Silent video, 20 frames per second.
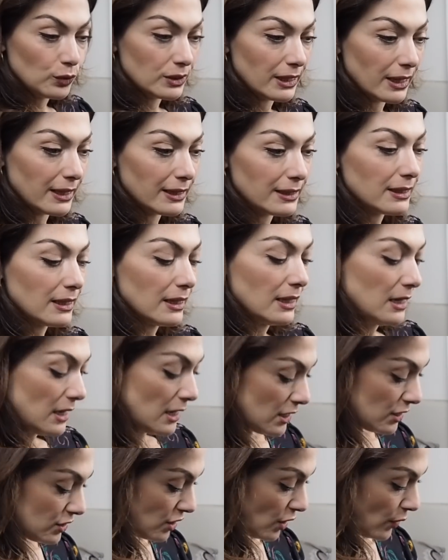it.
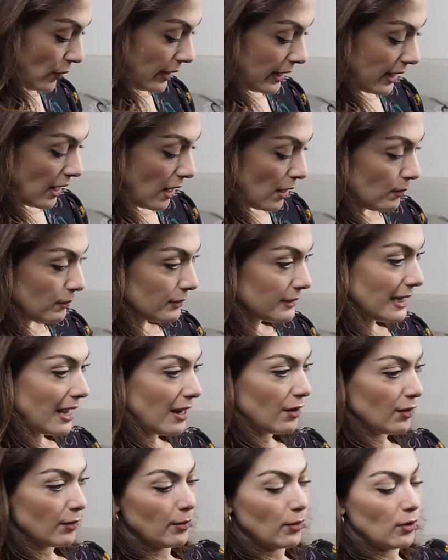So it comes out
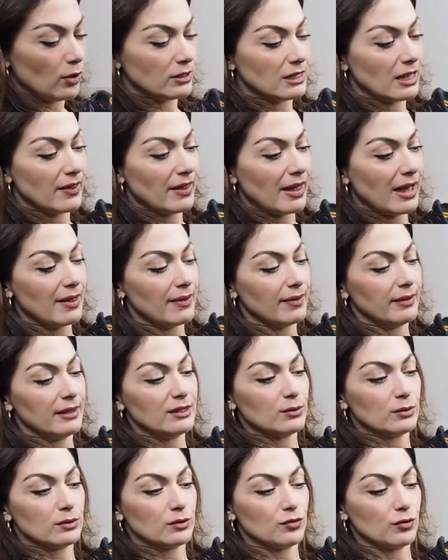of the box like that. This
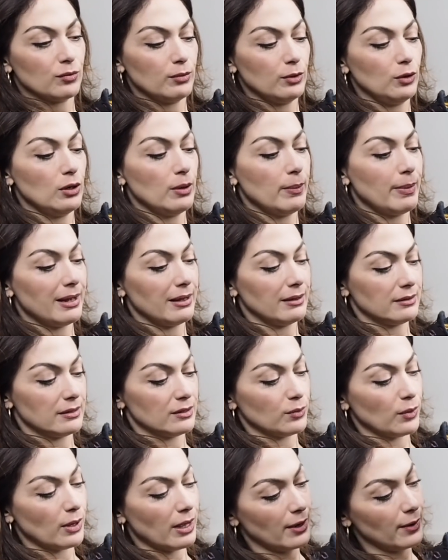one's from Lulabelle's as
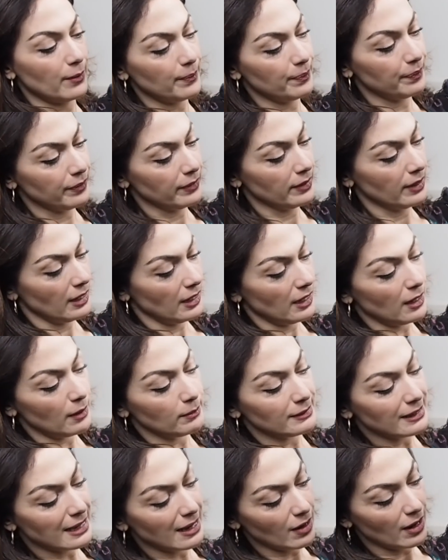well.
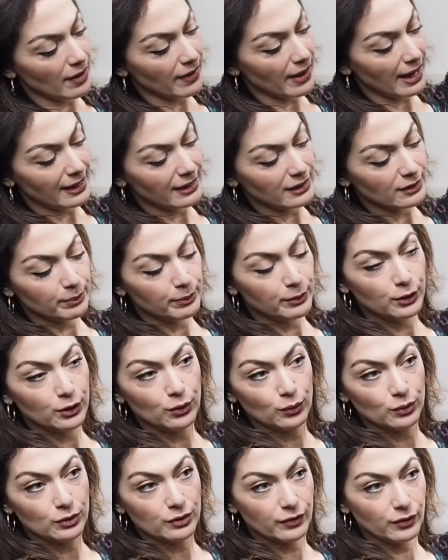Comes out like that, and it's a
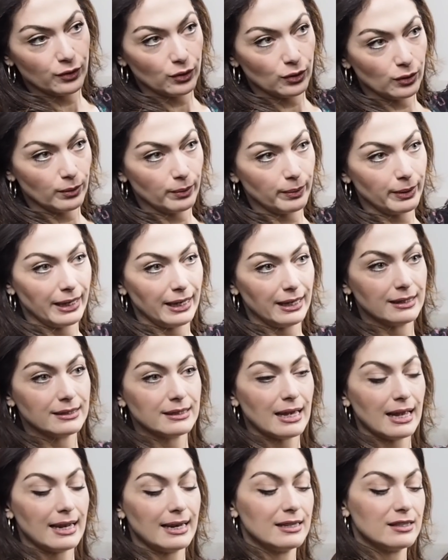beautiful piece,
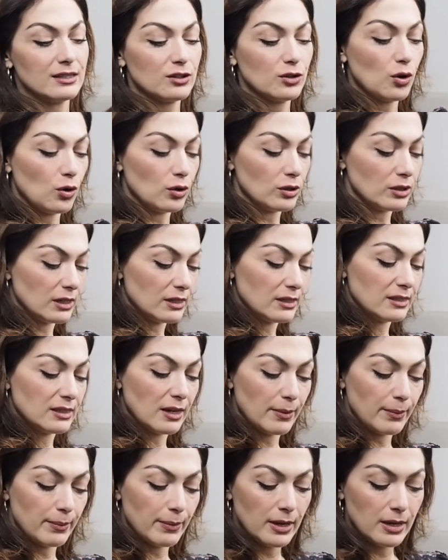and it's got
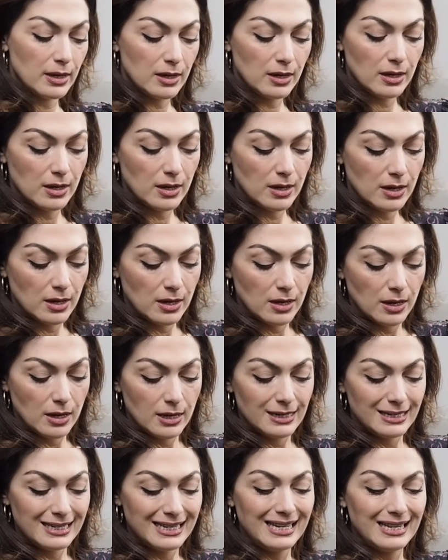some
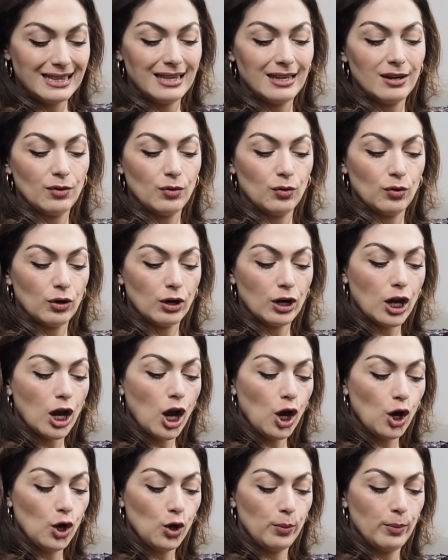teeth here or a
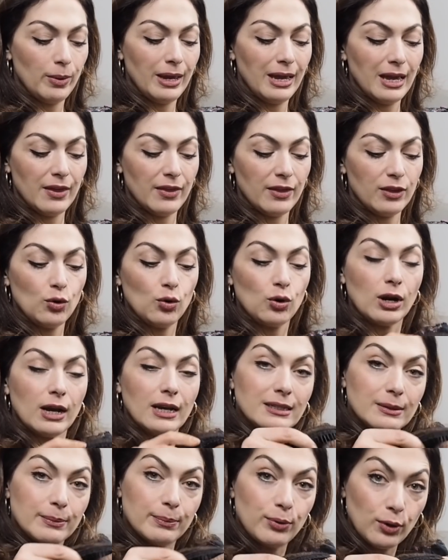comb here that you're going
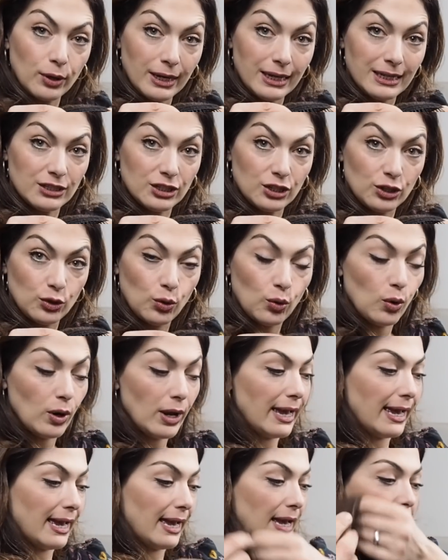to put into your
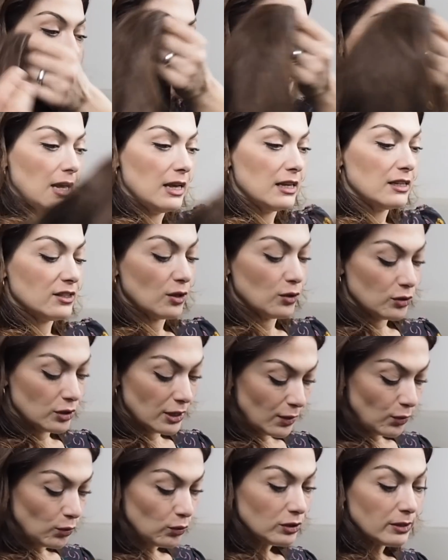hair. So
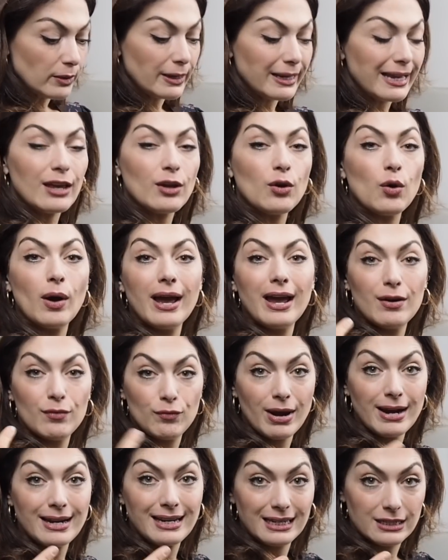in order to get your hair
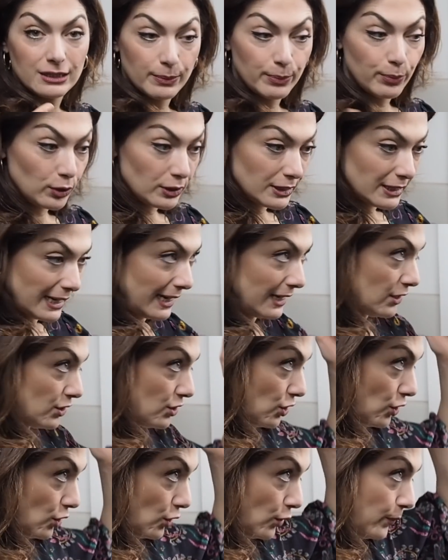ready to put it
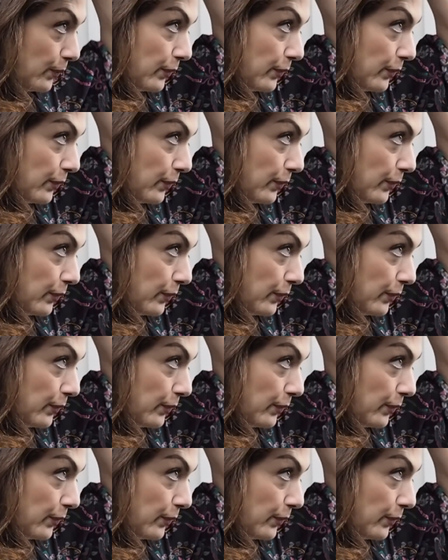into,